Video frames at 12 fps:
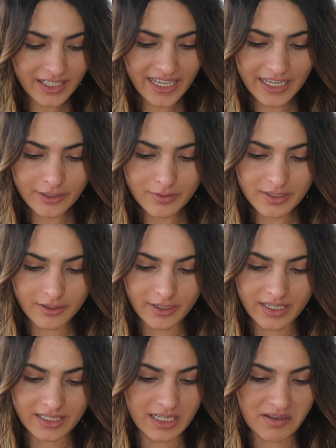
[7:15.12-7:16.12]
yeah, those
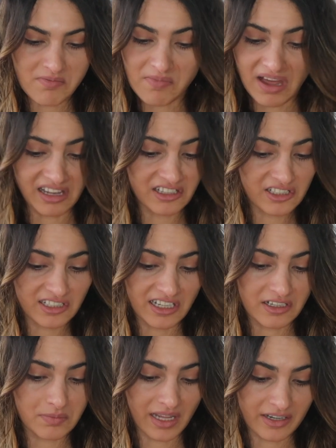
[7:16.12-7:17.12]
are the embellished
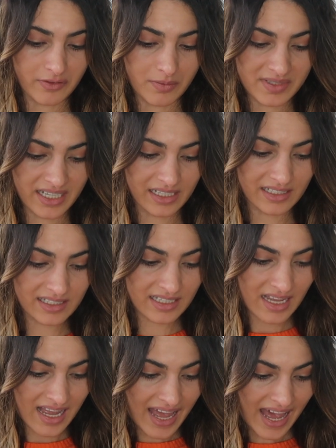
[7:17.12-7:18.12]
leather platform sandals,
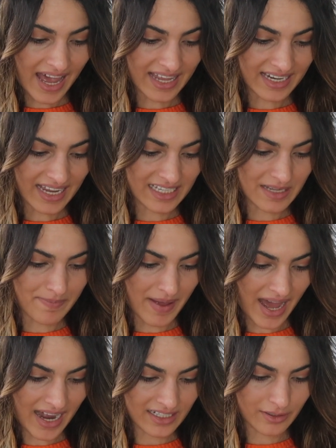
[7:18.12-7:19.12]
and at the
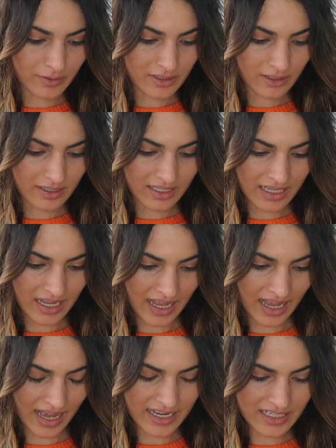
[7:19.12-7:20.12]
back those are
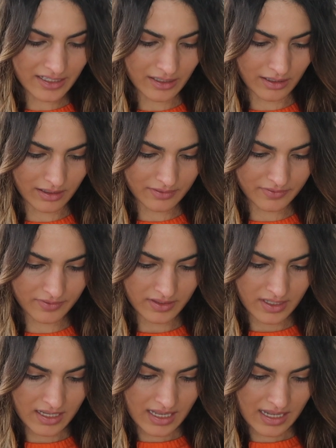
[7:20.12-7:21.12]
kind of,
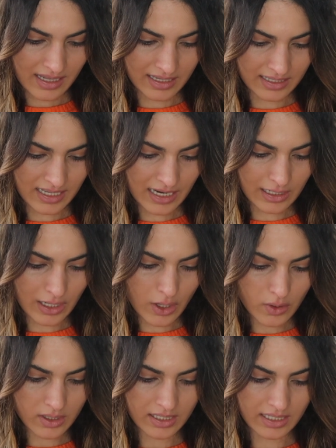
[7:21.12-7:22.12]
they
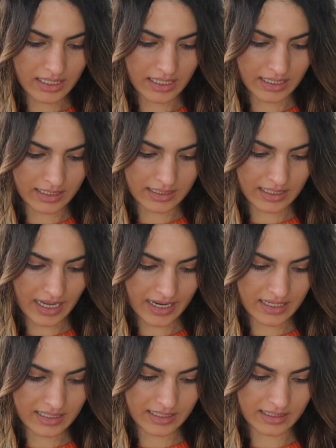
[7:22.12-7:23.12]
look
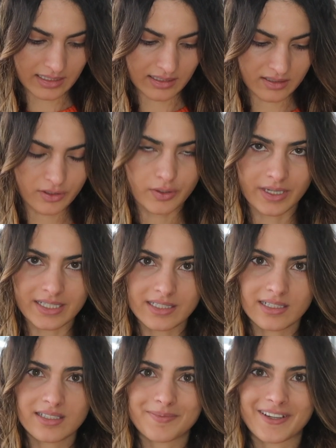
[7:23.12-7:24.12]
like little
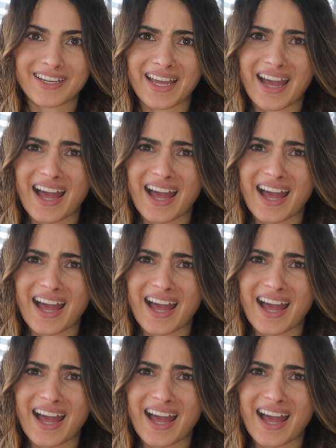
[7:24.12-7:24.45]
crystals, but